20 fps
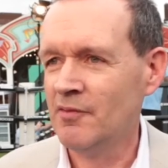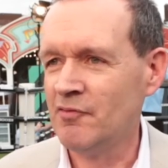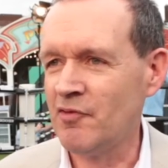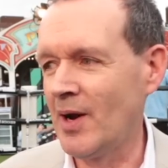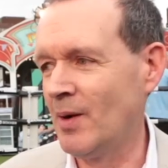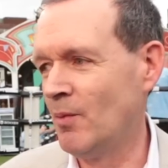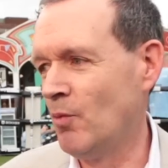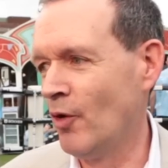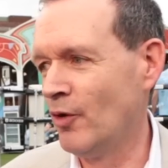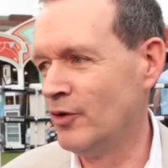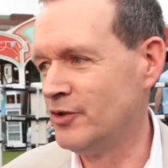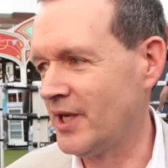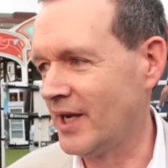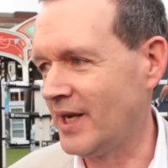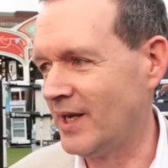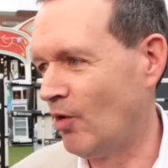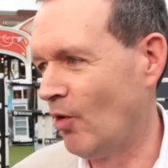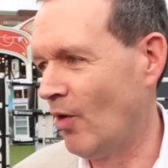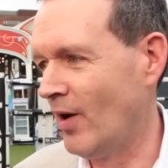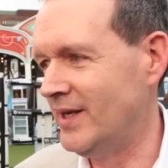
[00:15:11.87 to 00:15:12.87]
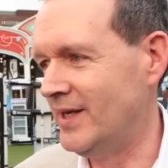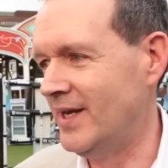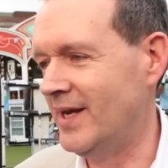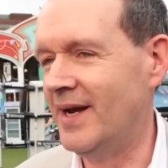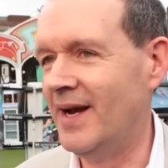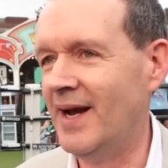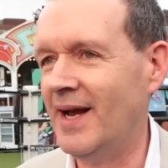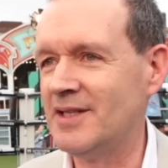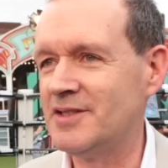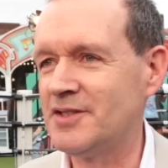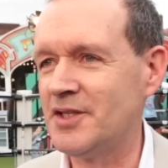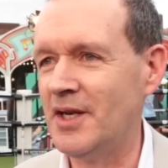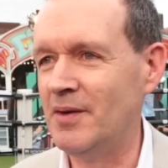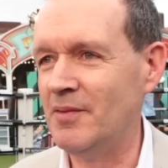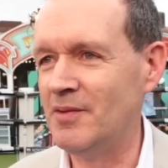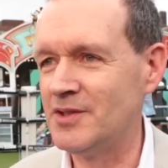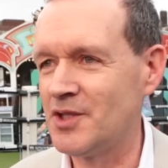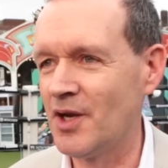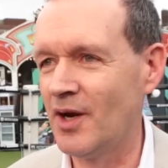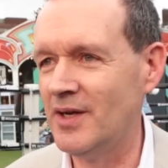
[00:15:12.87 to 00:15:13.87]
Frank Warren's had a great year, hasn't he,
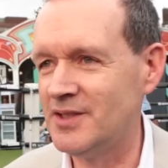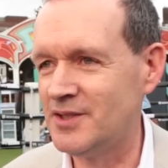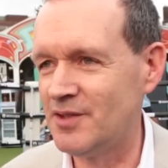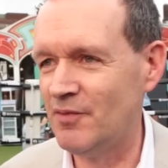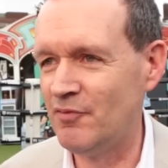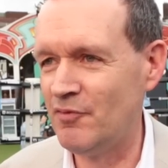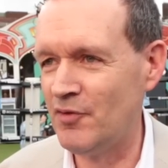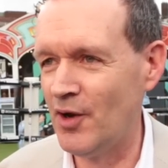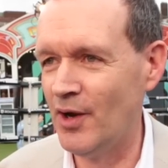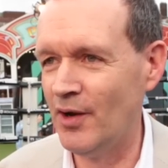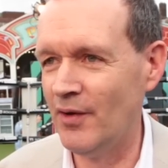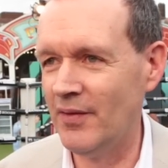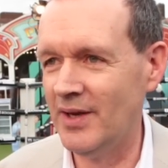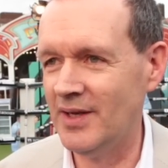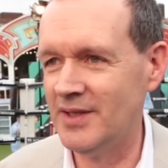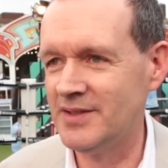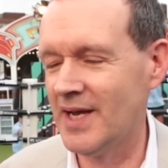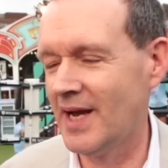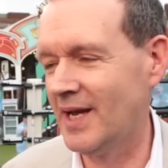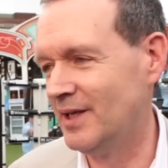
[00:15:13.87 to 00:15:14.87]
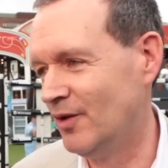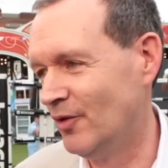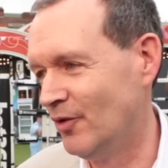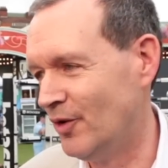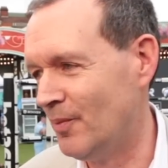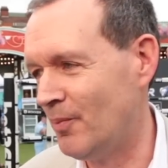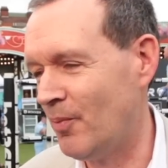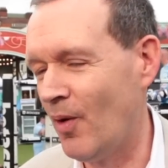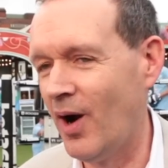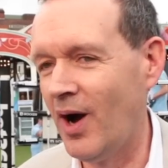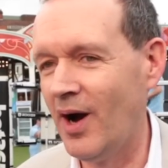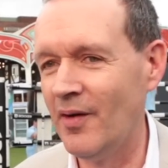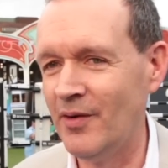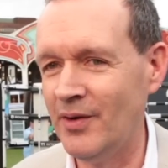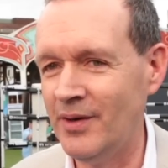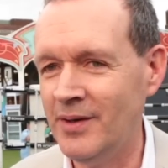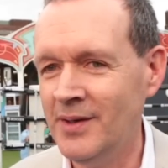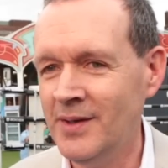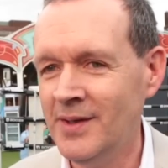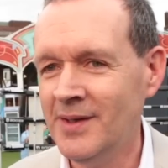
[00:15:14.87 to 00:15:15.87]
with Tyson Fury and Daniel Dubois
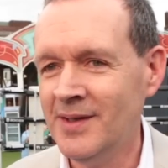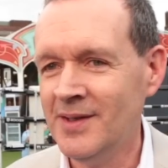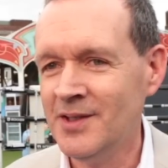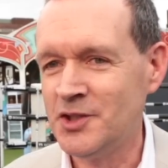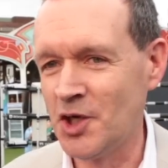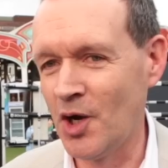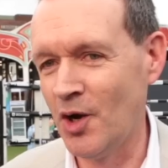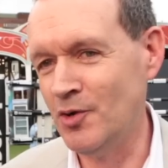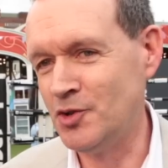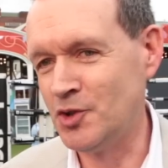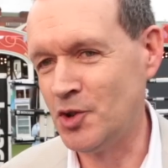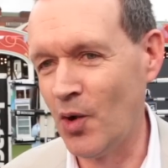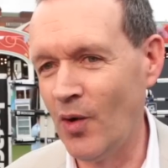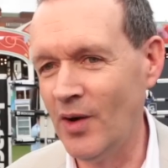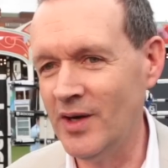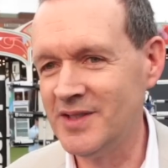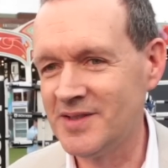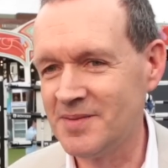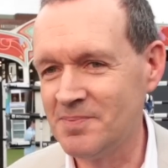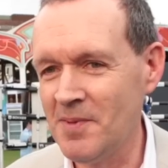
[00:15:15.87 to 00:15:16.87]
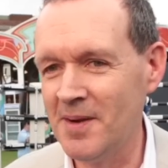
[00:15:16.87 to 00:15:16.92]
and Joe Joyce.